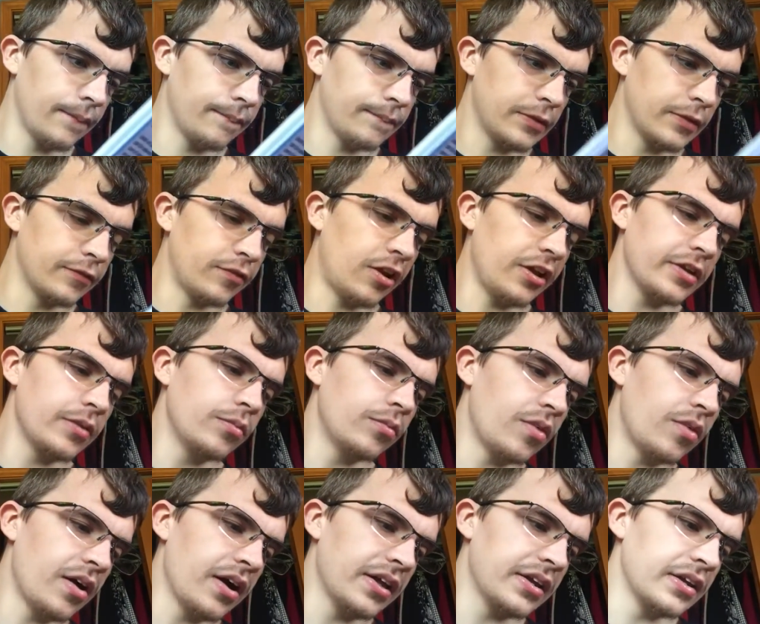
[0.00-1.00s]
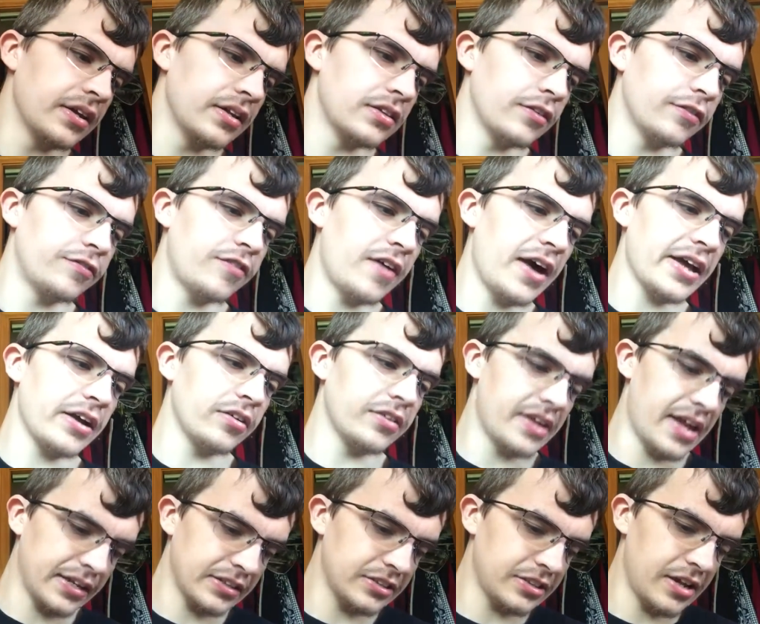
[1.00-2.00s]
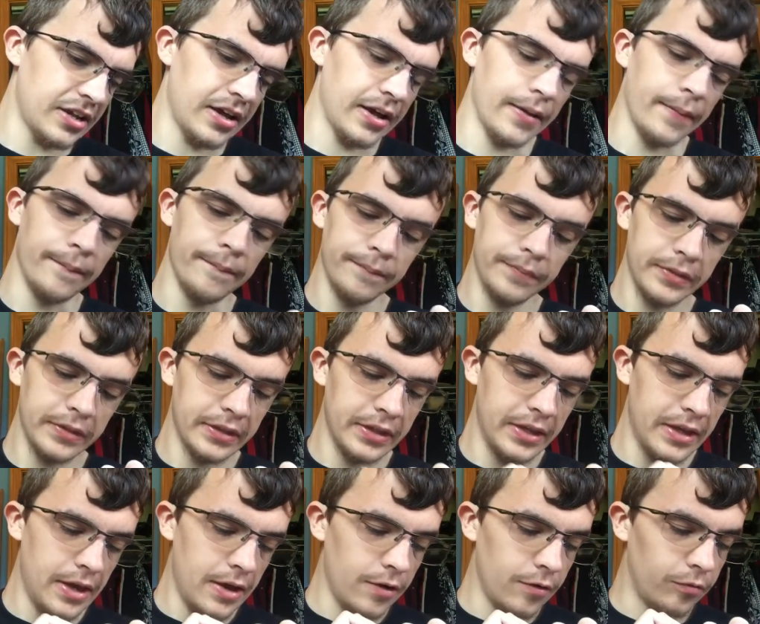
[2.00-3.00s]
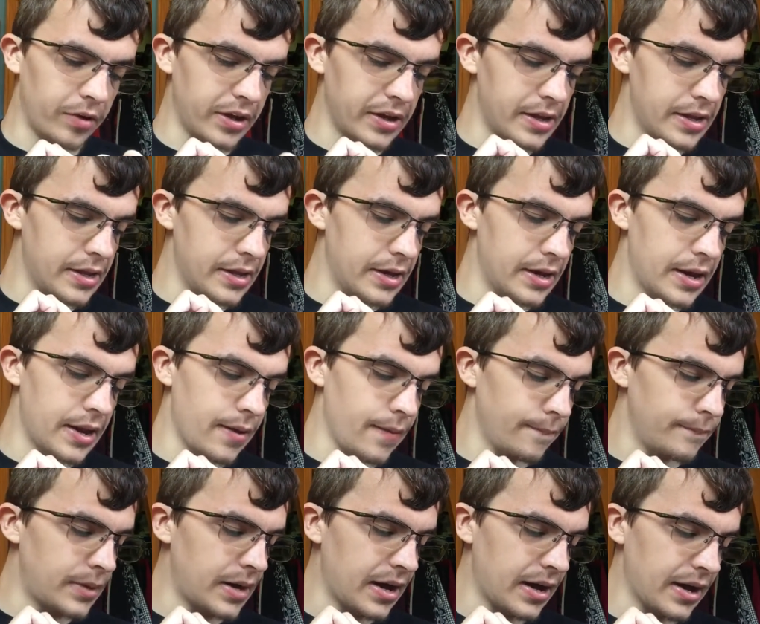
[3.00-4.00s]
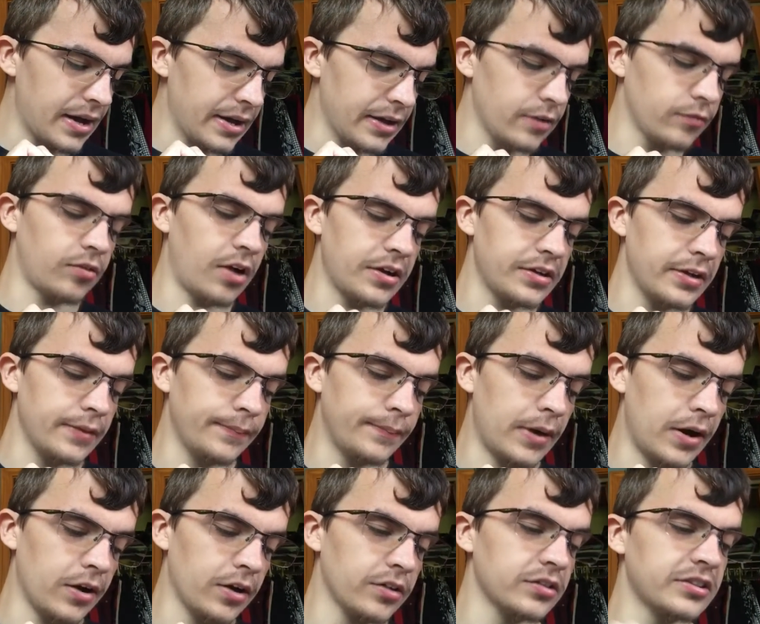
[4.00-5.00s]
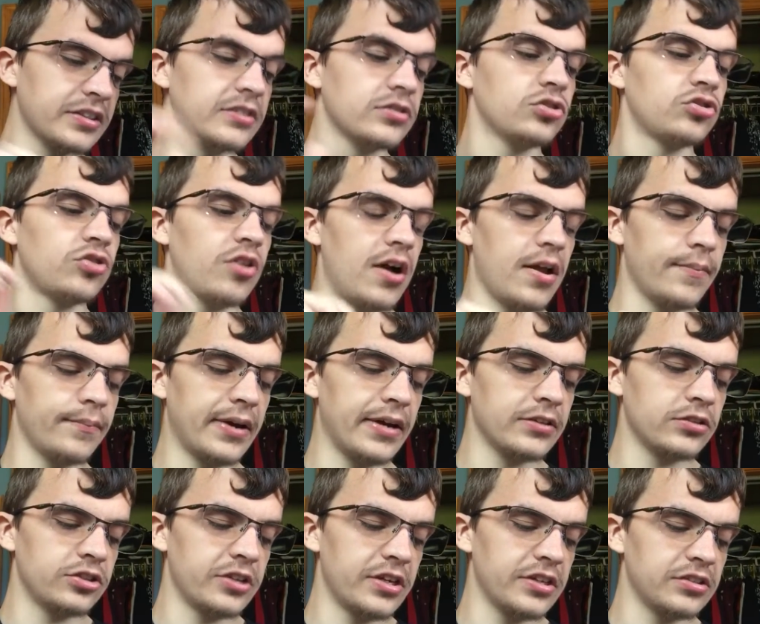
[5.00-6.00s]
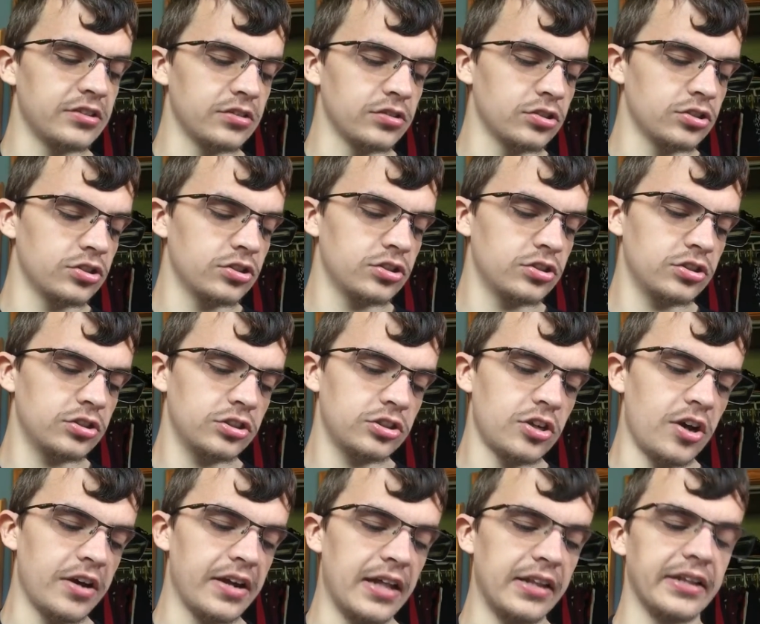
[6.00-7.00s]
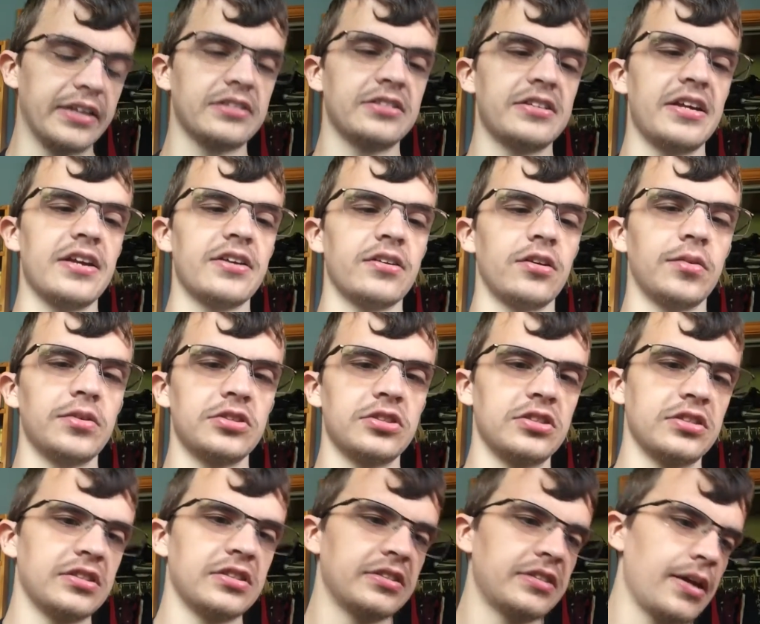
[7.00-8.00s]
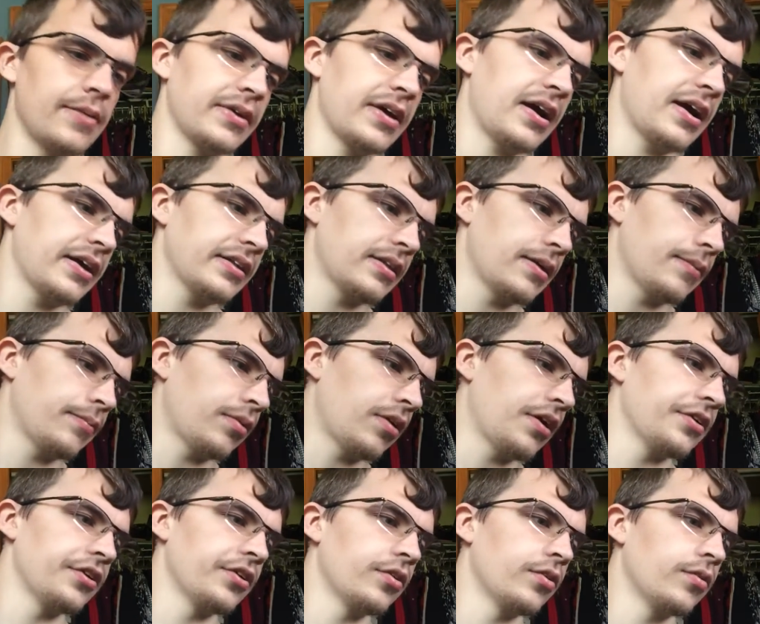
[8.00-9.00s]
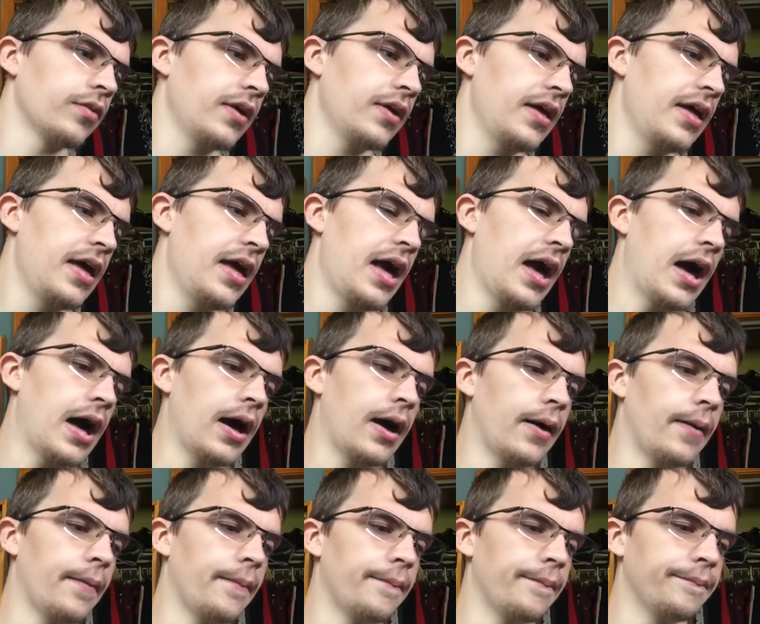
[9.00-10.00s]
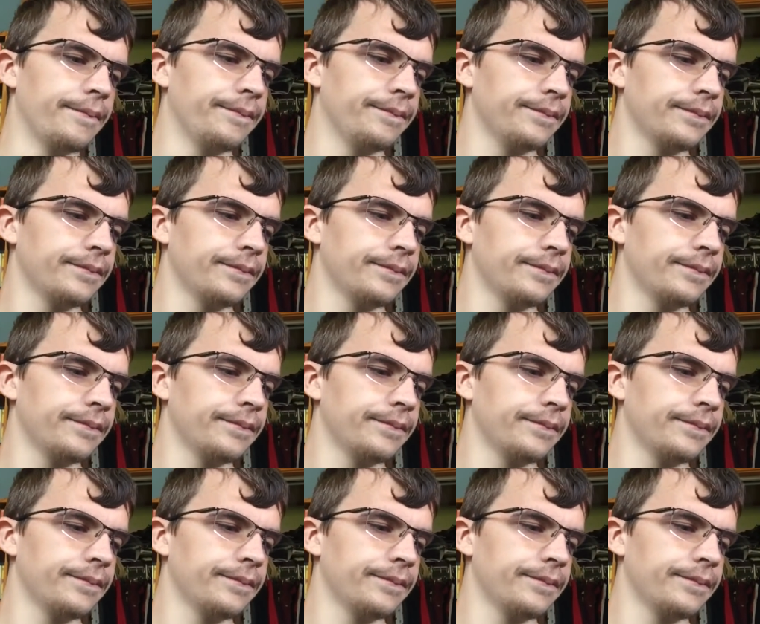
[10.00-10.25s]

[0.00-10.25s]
Volume 1, The Fire Next Time written by Rodney Barnes and drawn by Jason Shawn Alexander, which is the same guy that brought you um,